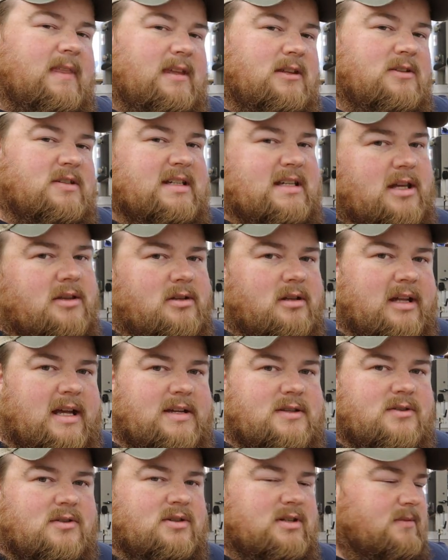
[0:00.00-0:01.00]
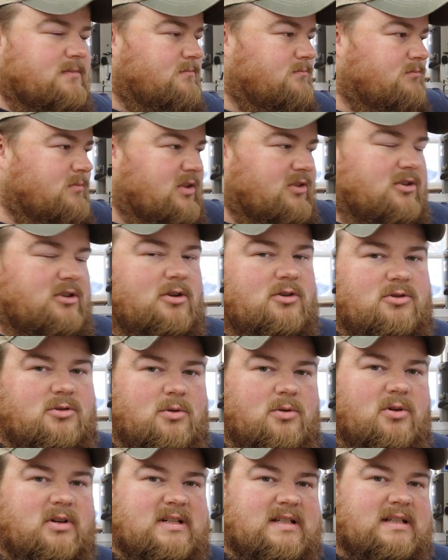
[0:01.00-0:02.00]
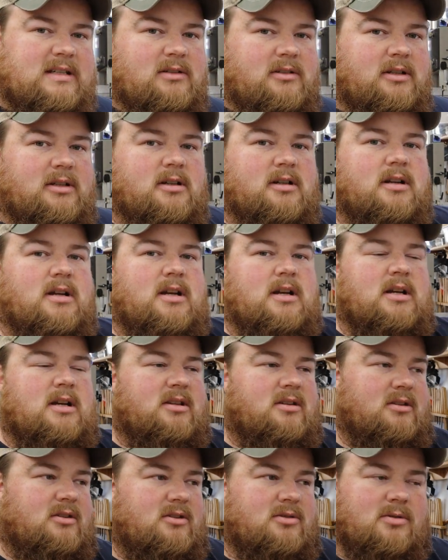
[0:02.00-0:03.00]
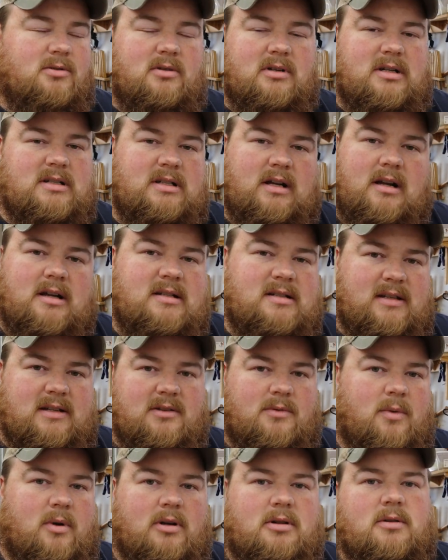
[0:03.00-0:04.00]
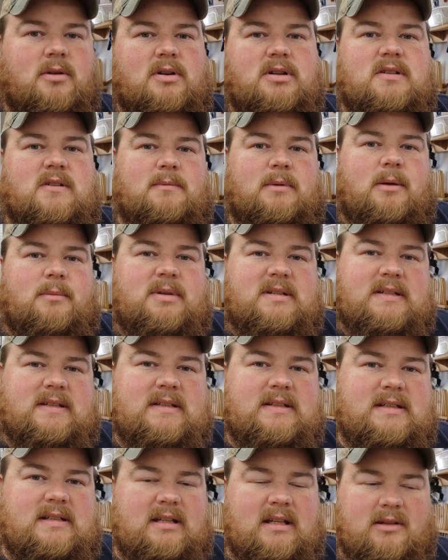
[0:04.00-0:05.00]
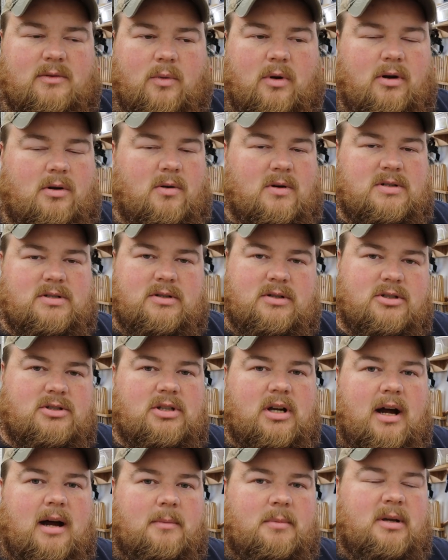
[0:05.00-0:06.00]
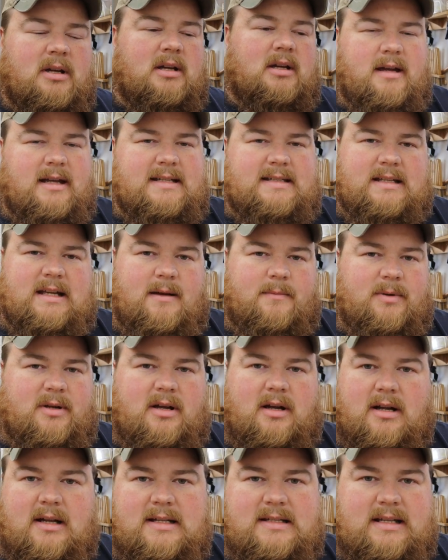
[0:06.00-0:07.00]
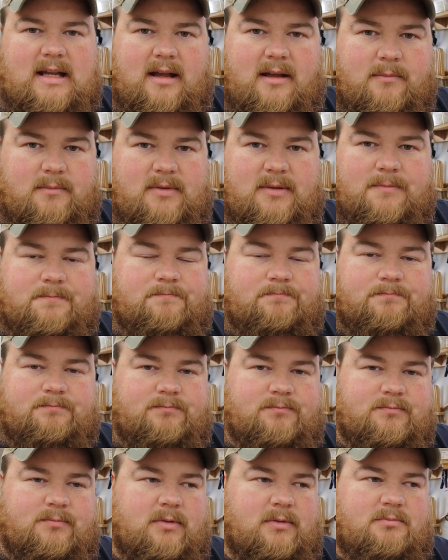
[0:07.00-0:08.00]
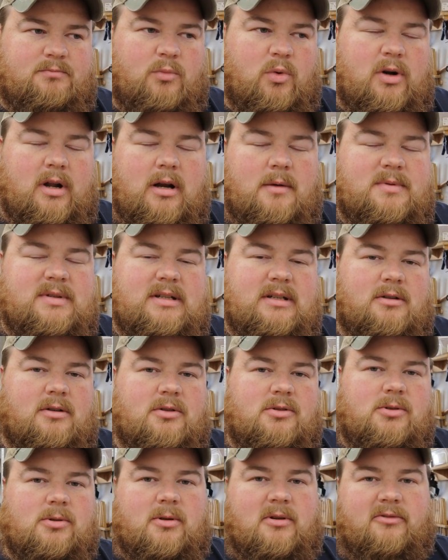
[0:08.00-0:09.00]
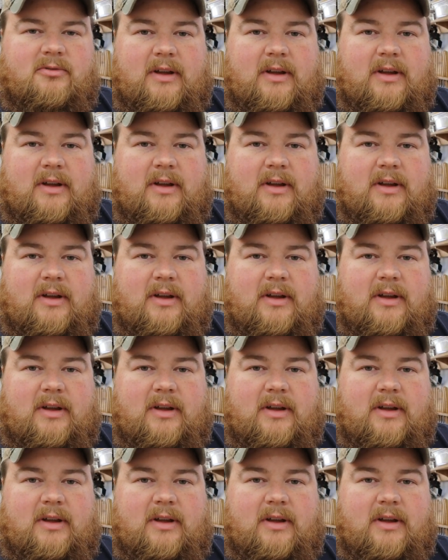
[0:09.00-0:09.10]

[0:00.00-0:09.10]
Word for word: you see other lasers, but the Ortur is still here. The Ortur is honestly the workhorse of my business and the workhorse of the shop. It's not because I'm a 100% Ortur